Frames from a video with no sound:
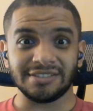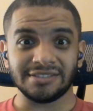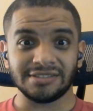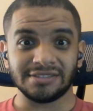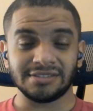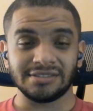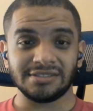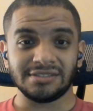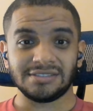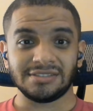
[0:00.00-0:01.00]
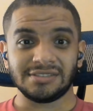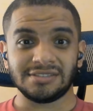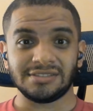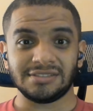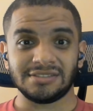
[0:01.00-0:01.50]

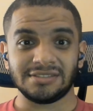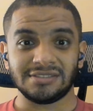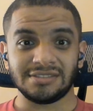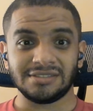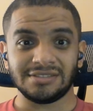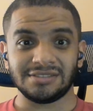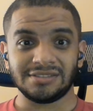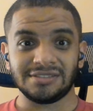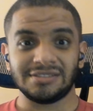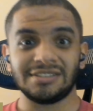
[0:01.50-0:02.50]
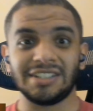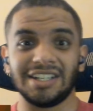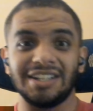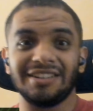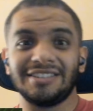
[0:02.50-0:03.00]

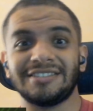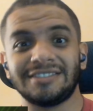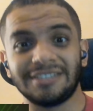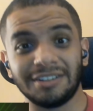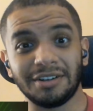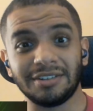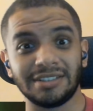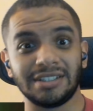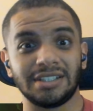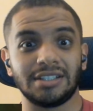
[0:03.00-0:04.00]
[no speech]